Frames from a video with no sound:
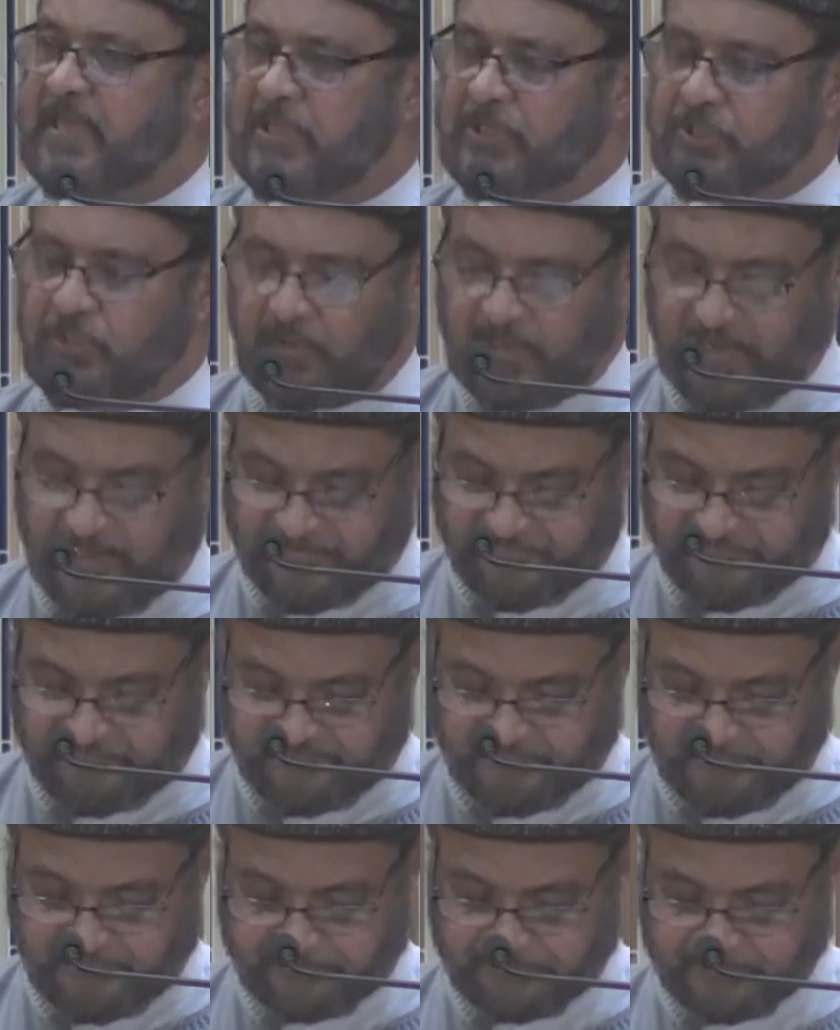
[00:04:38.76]
in your life.
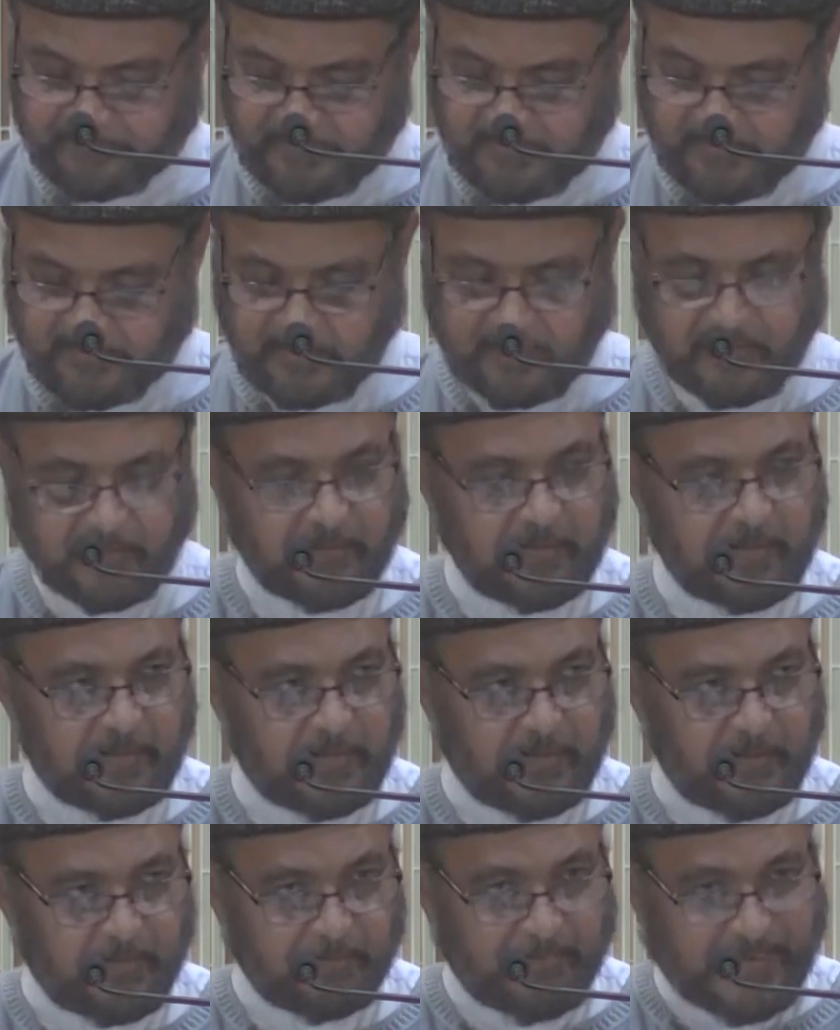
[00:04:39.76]

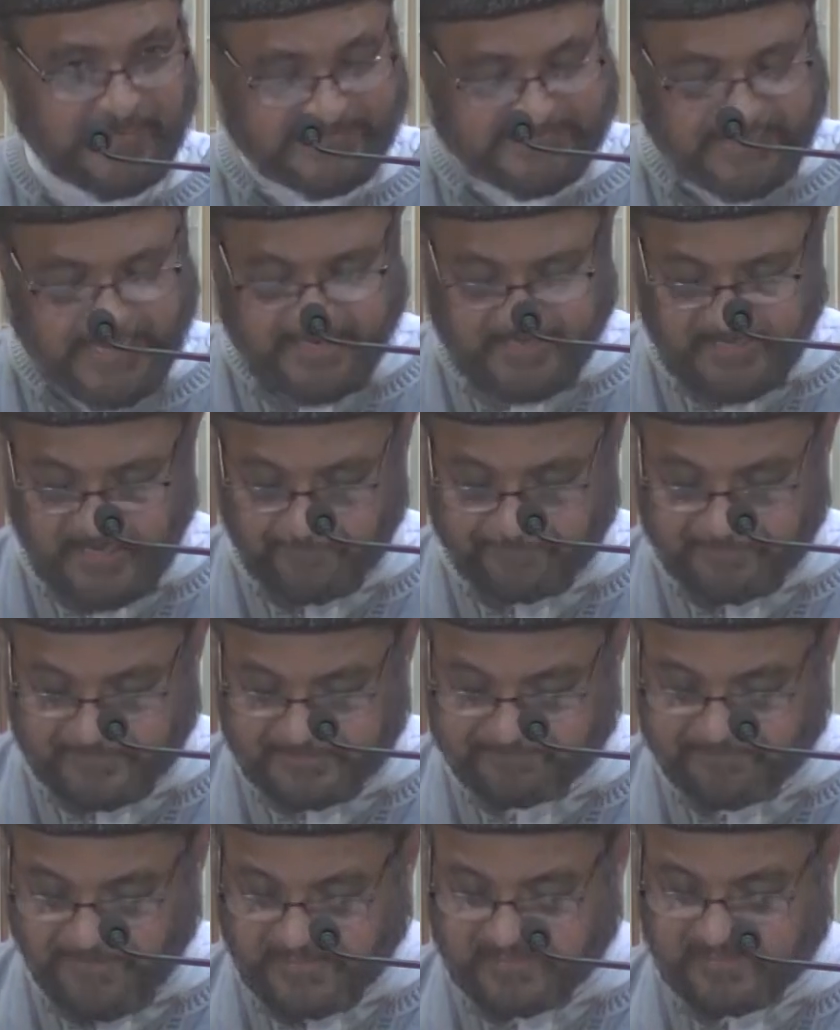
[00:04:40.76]
Maintaining
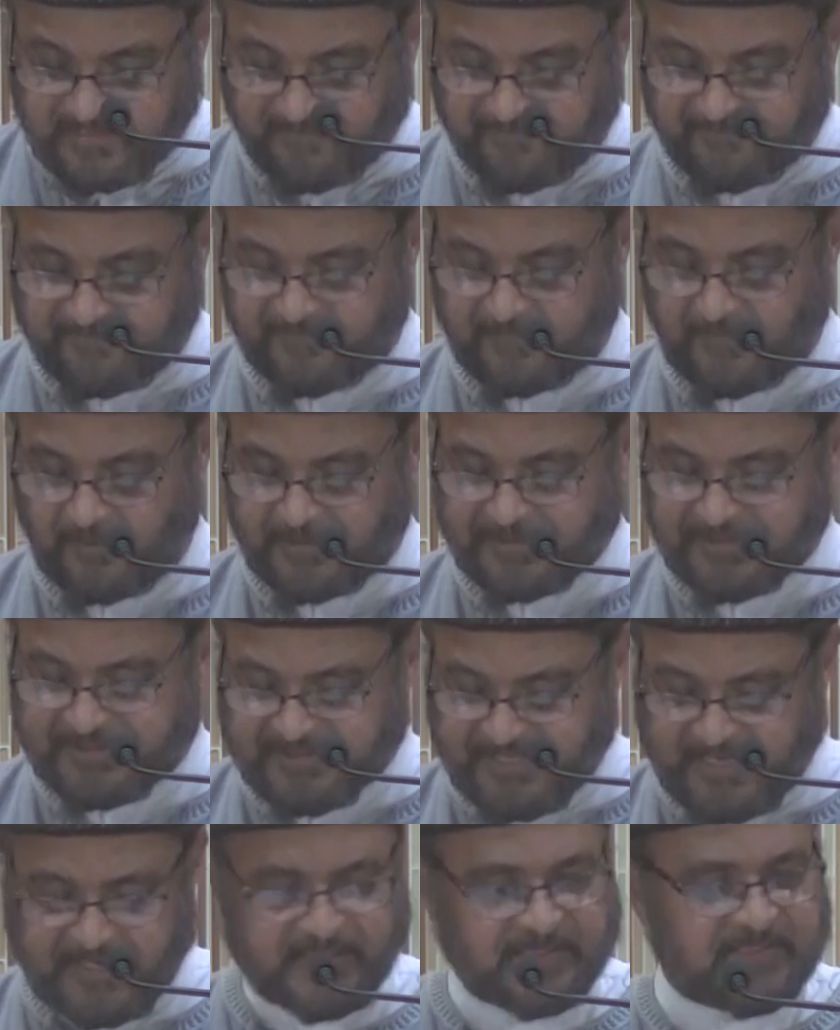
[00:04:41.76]
perspective on
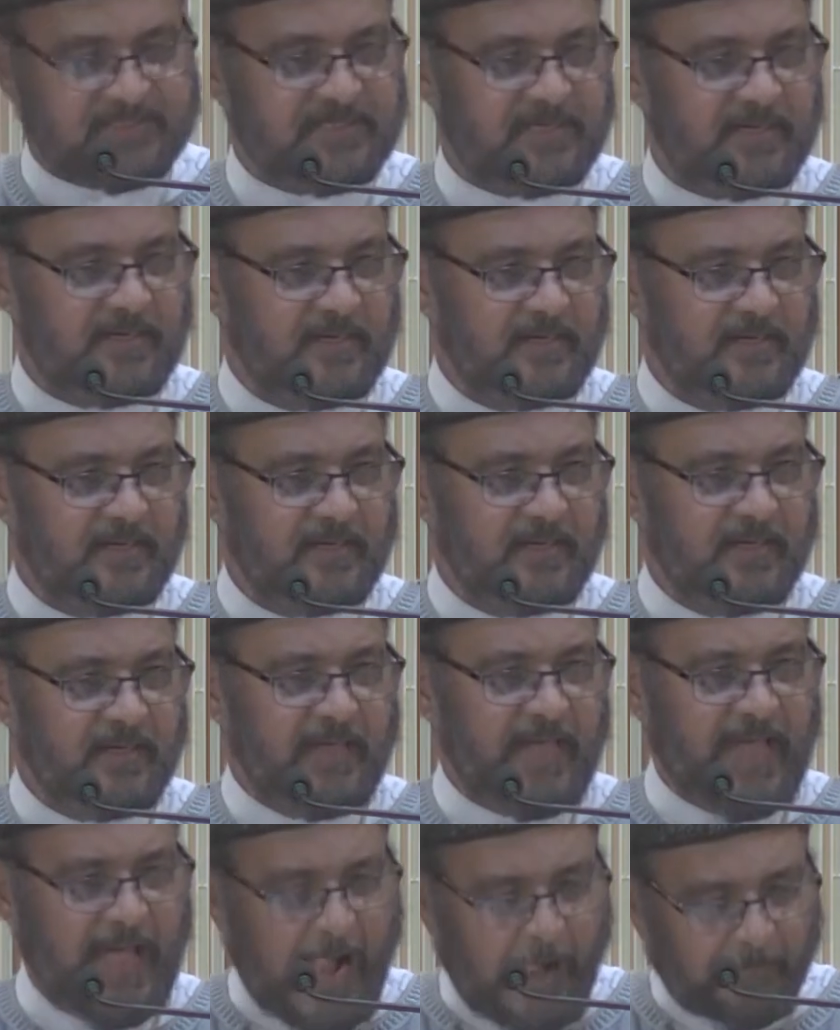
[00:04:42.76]
things
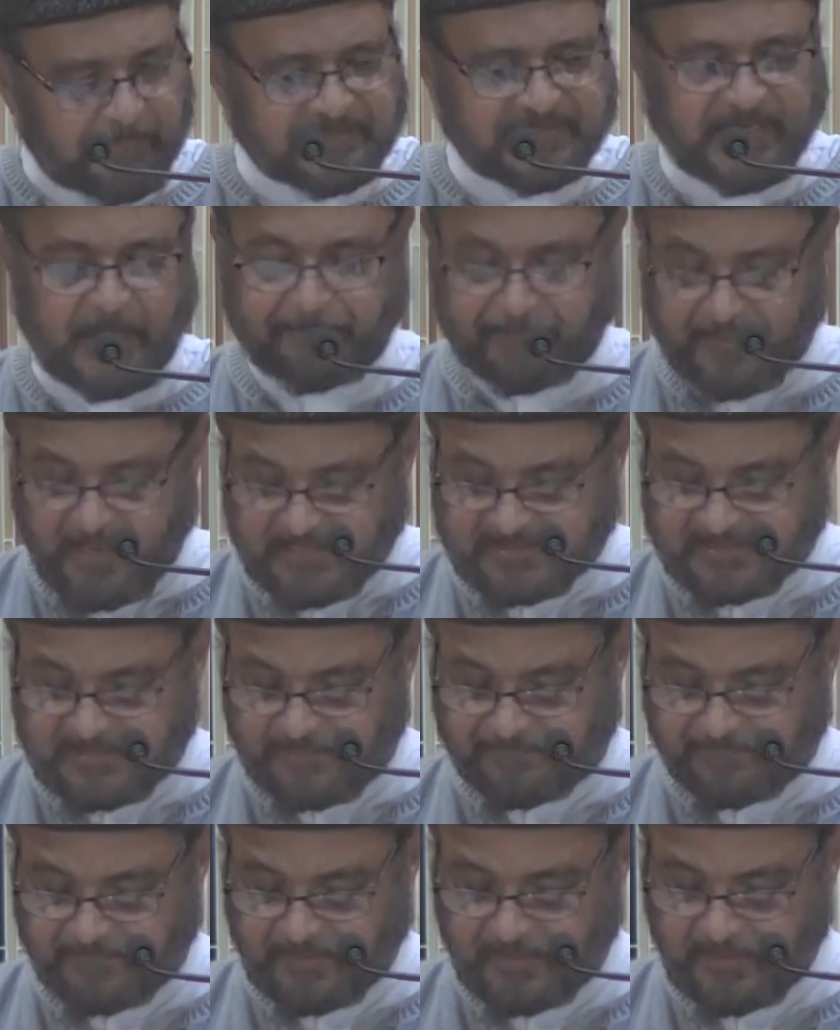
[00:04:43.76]
helps a
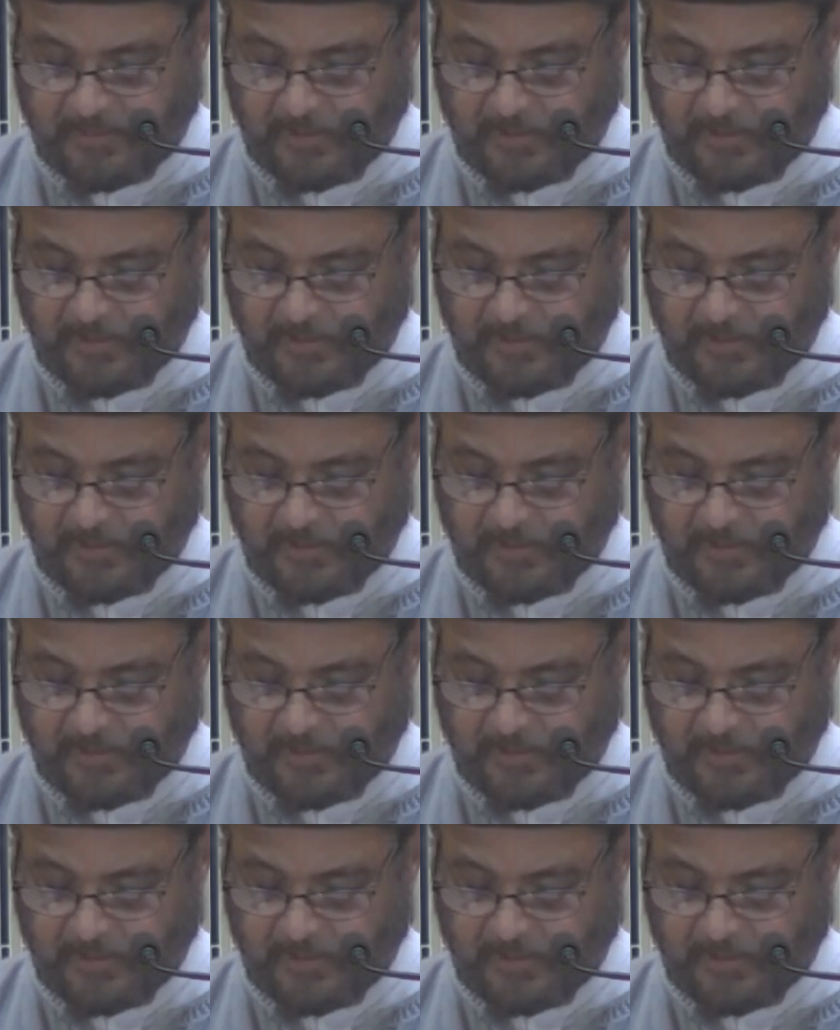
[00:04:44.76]
person